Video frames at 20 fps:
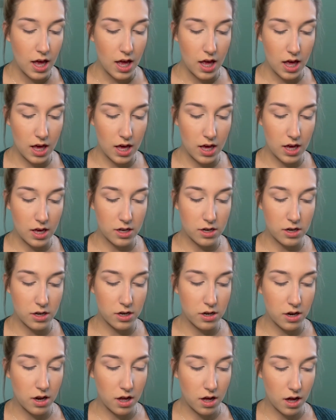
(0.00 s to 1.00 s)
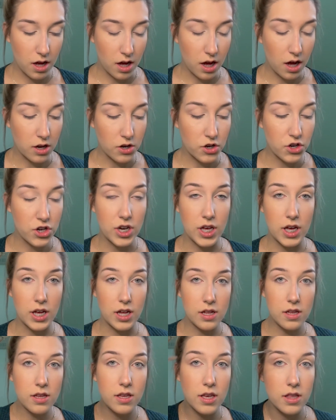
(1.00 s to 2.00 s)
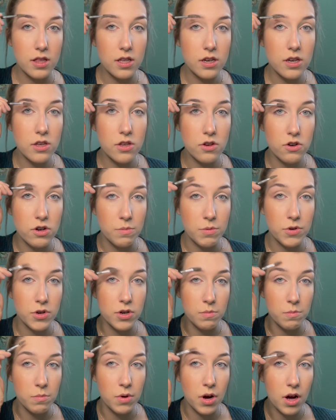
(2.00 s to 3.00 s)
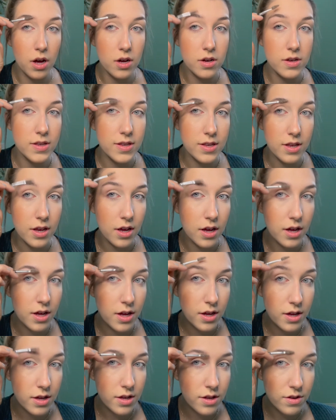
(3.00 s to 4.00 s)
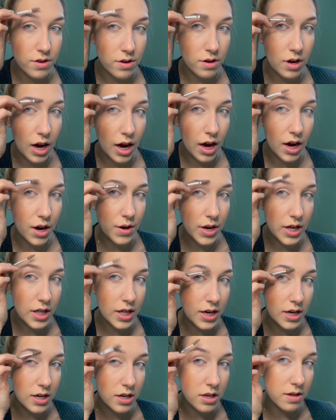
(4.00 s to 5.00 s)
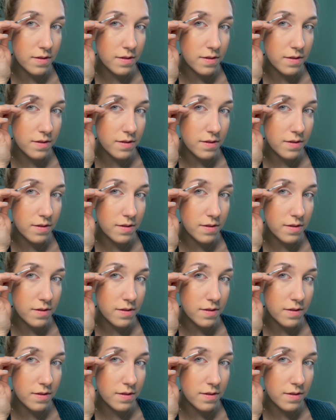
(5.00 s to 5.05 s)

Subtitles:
and shades in the description box. So how I like to